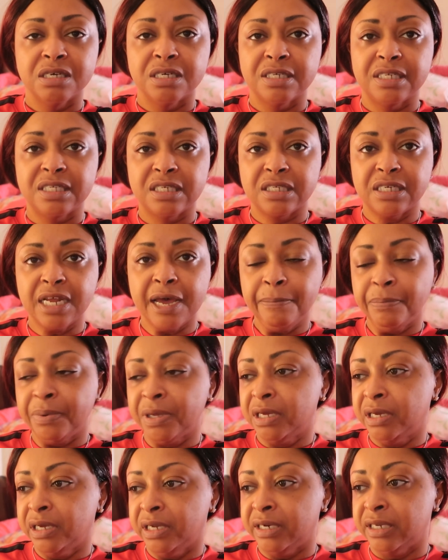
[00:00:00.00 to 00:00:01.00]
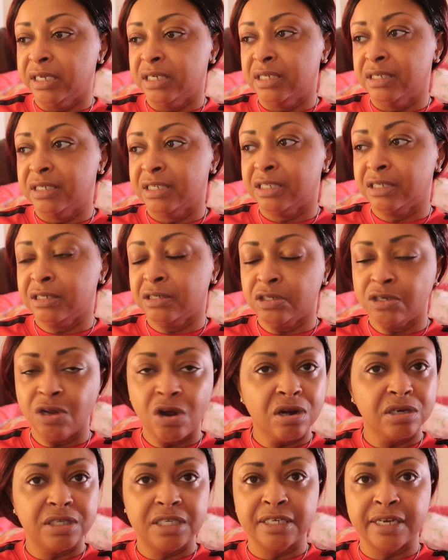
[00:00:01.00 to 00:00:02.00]
step in and
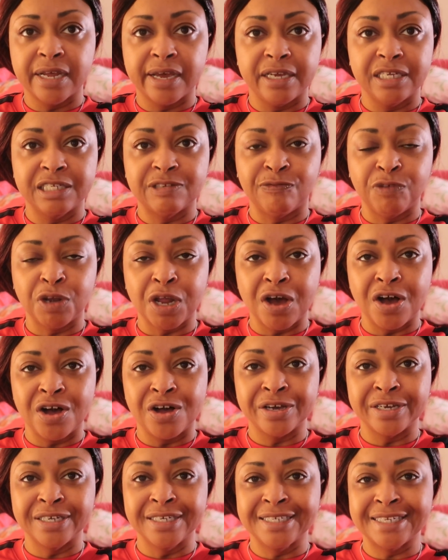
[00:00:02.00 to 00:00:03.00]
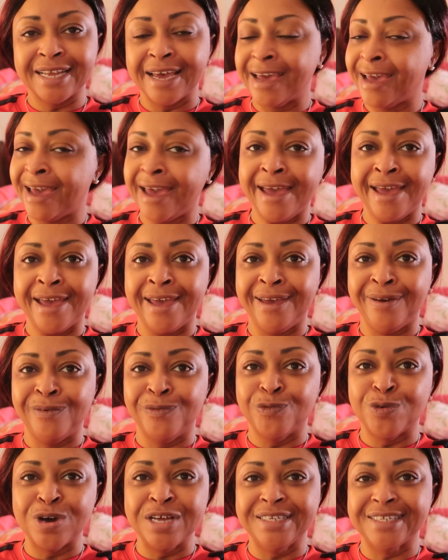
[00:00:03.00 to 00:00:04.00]
start today's vlog and say, hey,
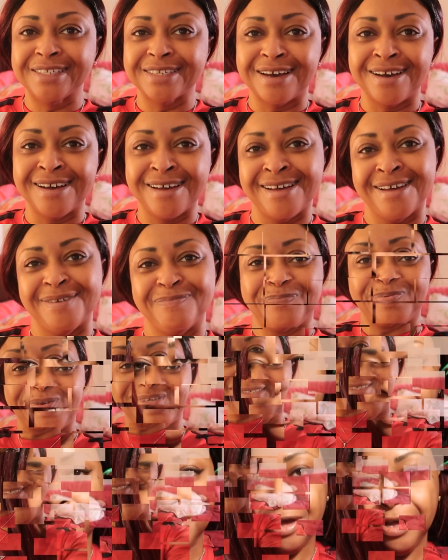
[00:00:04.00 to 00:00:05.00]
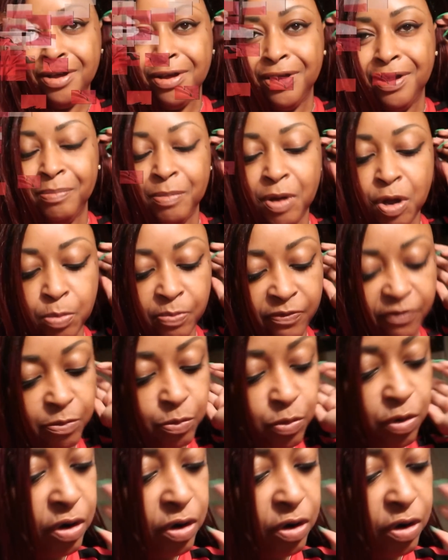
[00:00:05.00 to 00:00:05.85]
what's up? Hey y'all, I'm home from